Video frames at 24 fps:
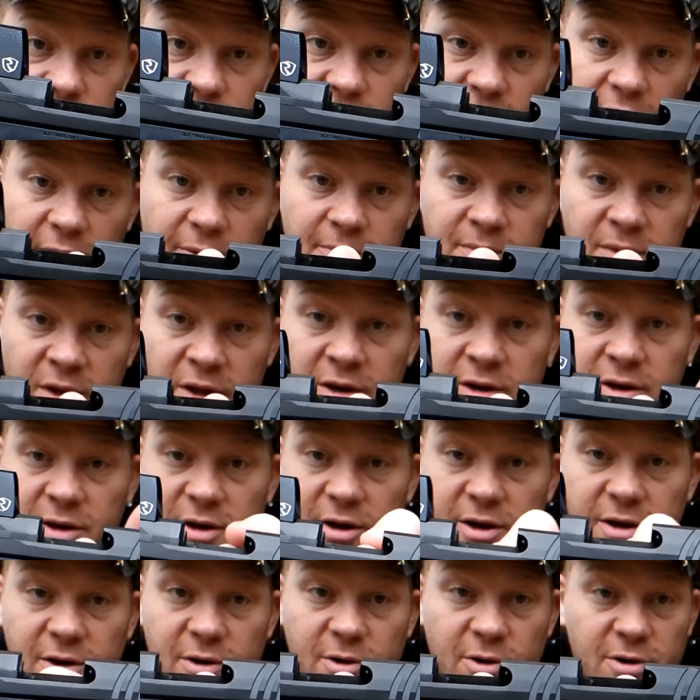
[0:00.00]
So
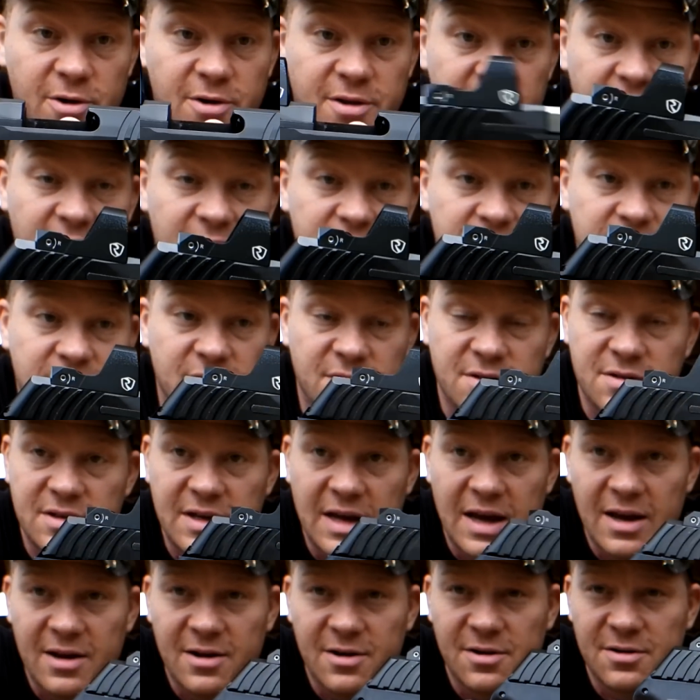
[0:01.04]
you can order these
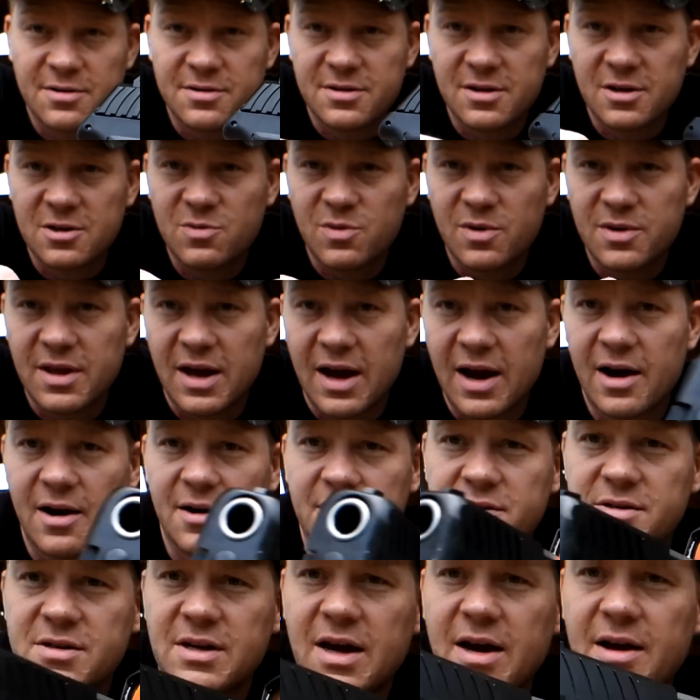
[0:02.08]
standard just with the
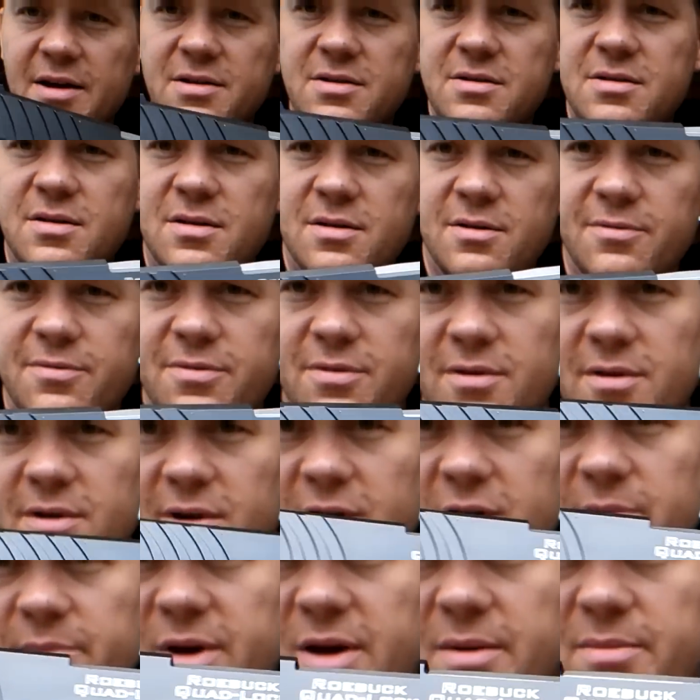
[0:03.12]
iron sights. For a
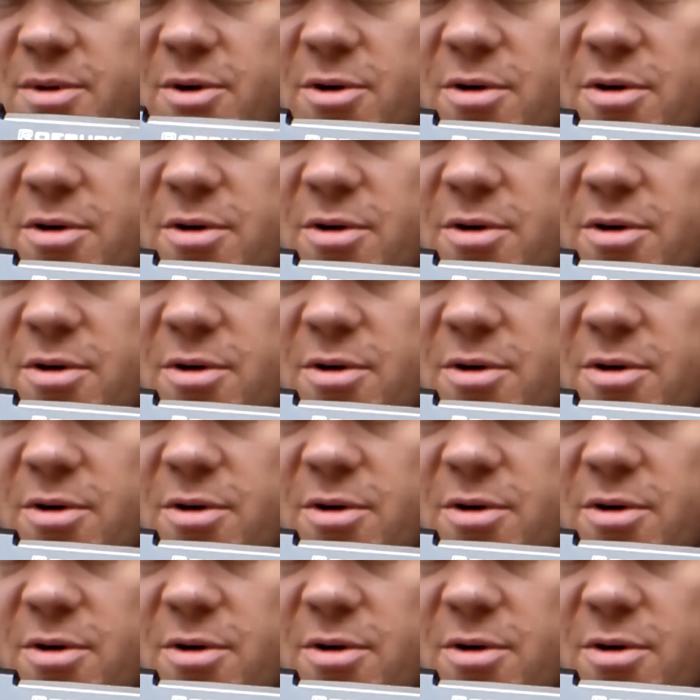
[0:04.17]
little bit